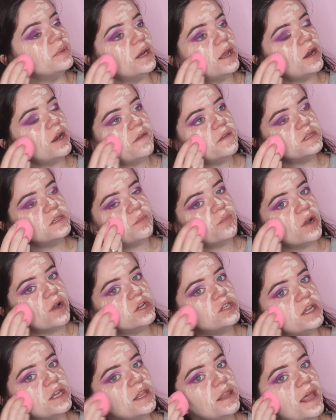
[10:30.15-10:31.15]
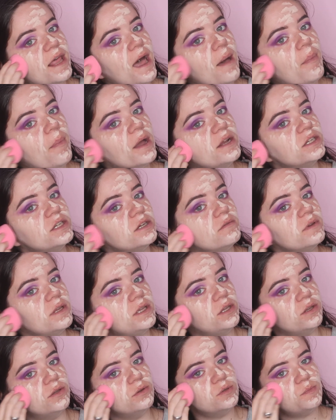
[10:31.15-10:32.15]
I mean, I know there's a brush in there, but I don't
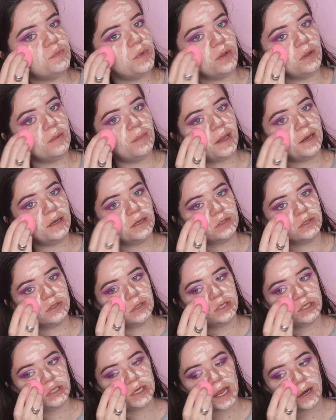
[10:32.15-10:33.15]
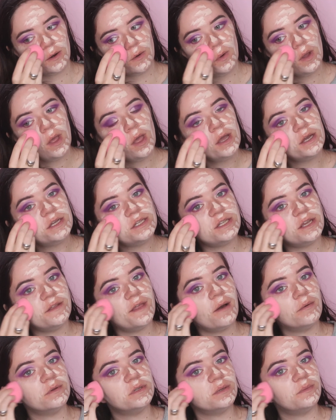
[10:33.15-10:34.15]
really use beauty blenders on this channel. So
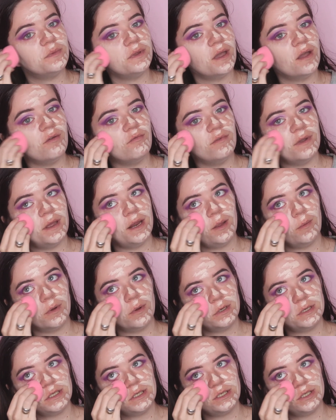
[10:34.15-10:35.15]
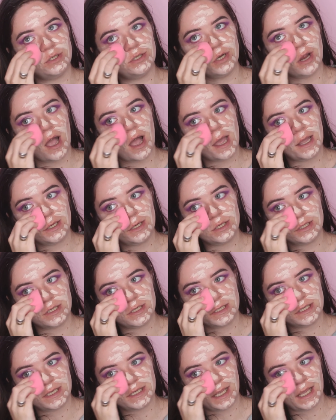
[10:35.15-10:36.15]
that was something I really wanted to try,
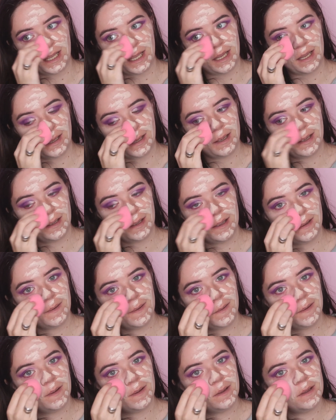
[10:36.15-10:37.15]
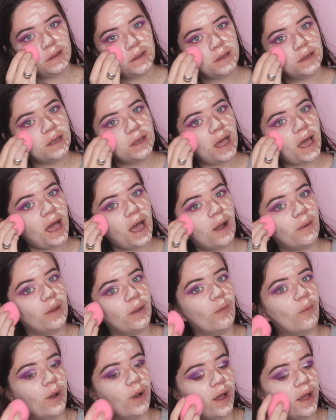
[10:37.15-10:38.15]
just to see how
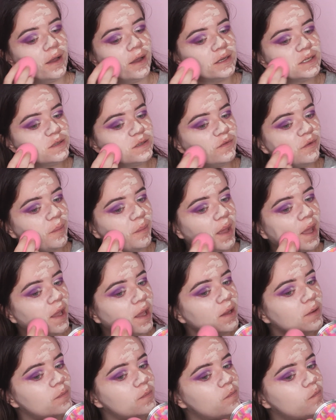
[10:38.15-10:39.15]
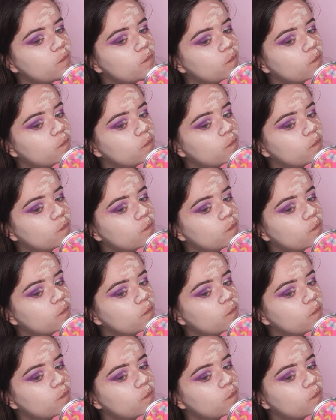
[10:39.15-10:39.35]
it works for me.